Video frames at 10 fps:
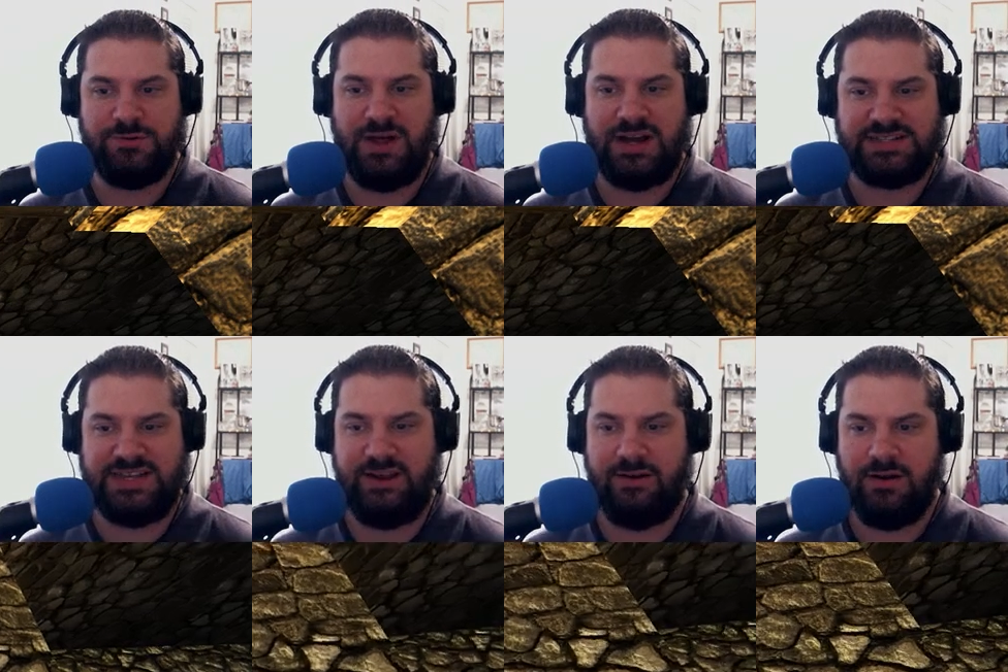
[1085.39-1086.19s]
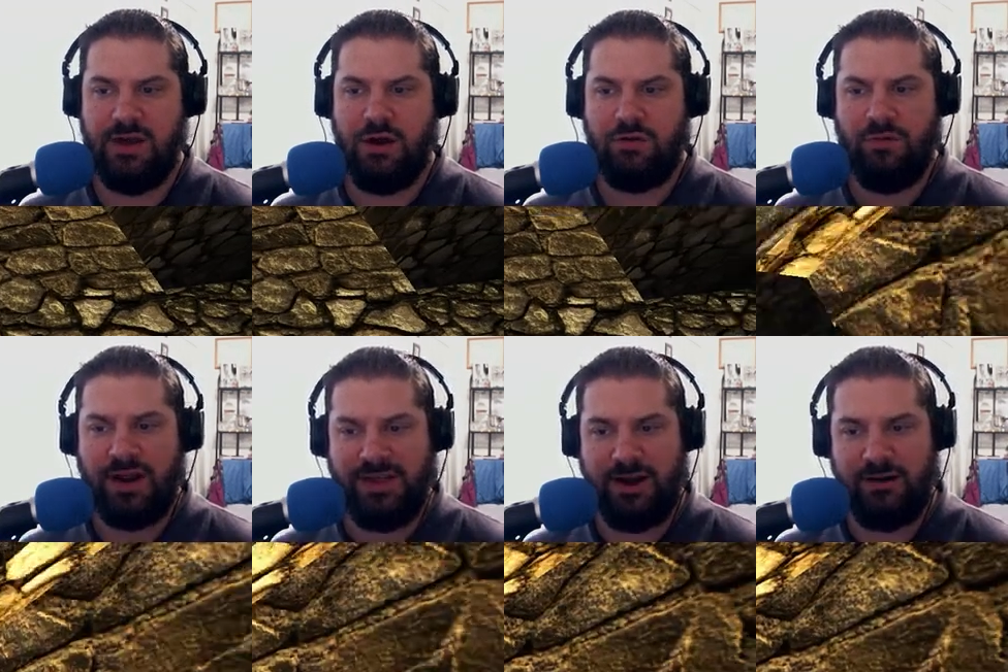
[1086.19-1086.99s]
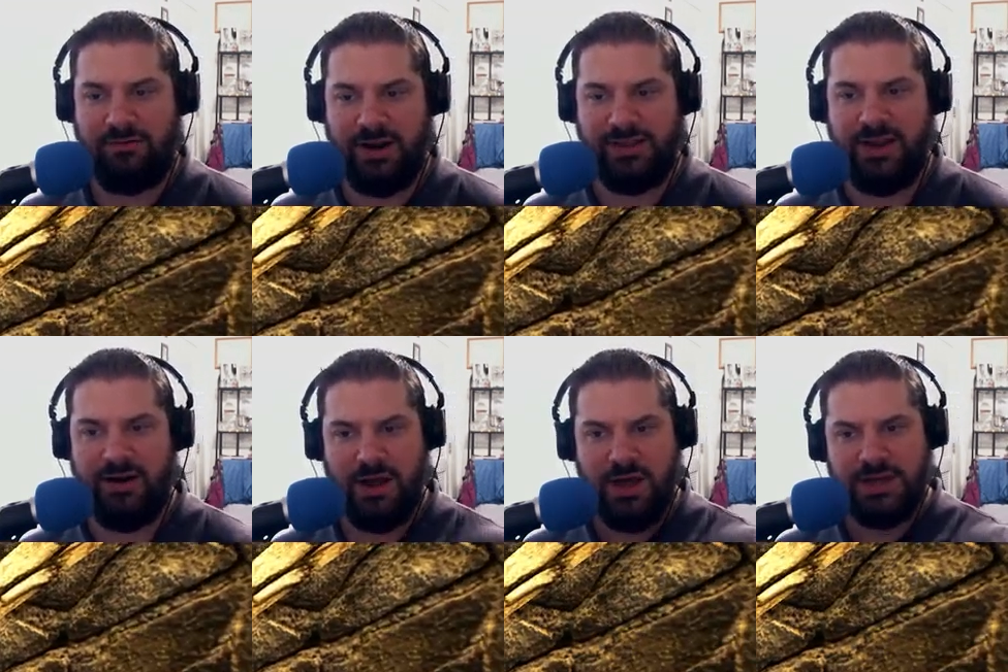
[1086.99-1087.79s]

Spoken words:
blocks here, right there and right there.